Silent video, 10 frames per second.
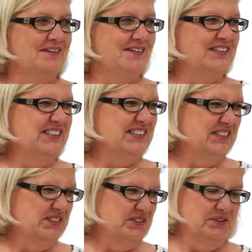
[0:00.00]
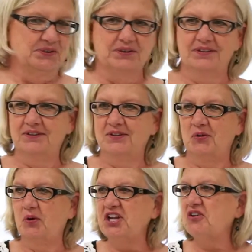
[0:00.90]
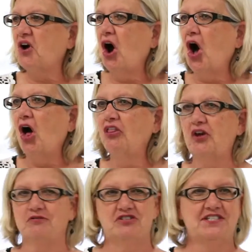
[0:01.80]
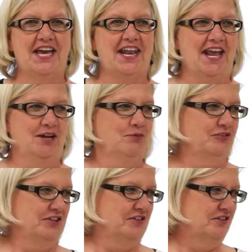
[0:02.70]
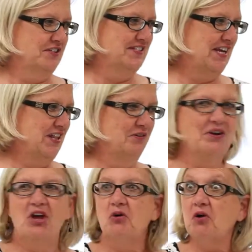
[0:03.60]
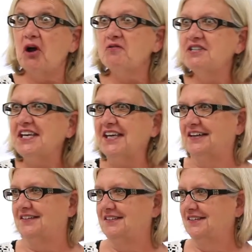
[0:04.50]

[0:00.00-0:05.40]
Ooh. What do you call those dead animals that are on the side of the road? roadkill?